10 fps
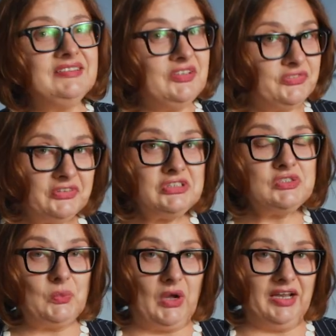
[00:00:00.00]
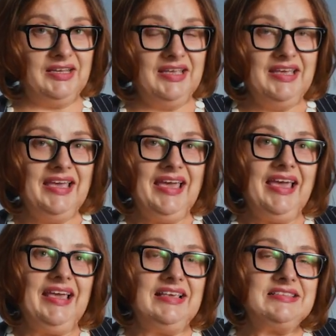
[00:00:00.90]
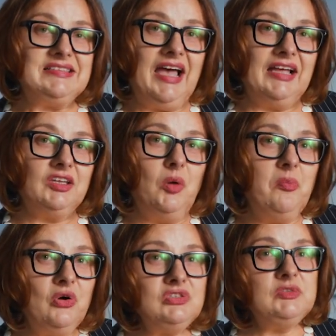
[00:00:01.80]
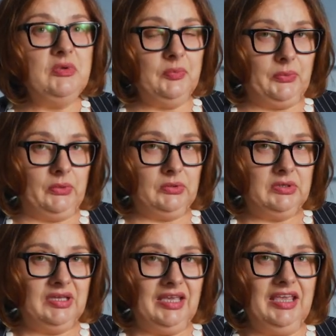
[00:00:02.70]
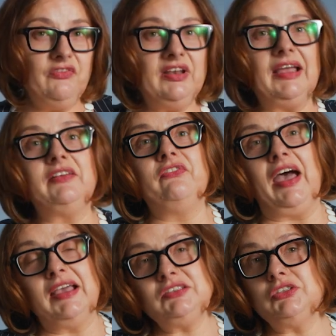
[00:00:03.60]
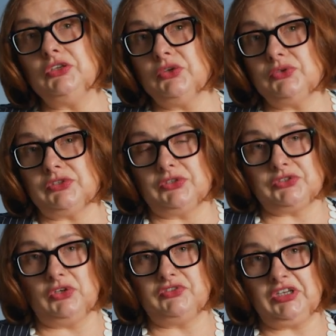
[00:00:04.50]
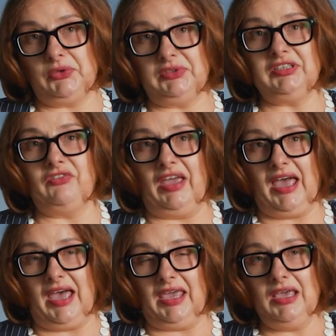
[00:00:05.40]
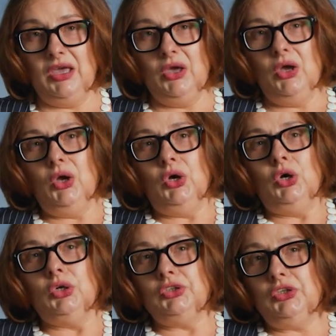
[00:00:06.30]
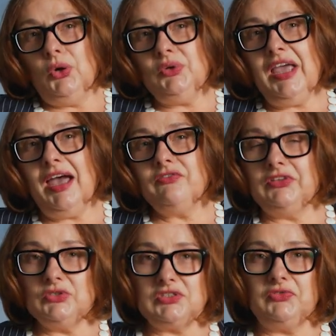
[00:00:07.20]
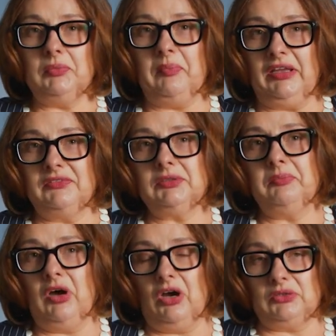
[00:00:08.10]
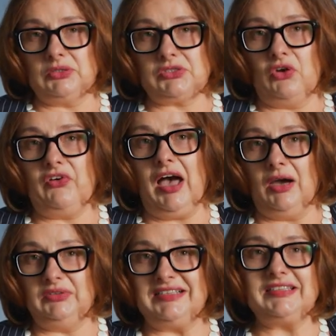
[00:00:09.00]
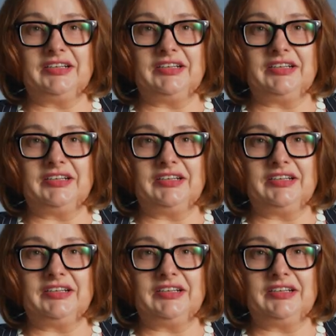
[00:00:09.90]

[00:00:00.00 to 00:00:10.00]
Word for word: The first one is that most people even advanced users of generative AI, don't have useful mental models of how these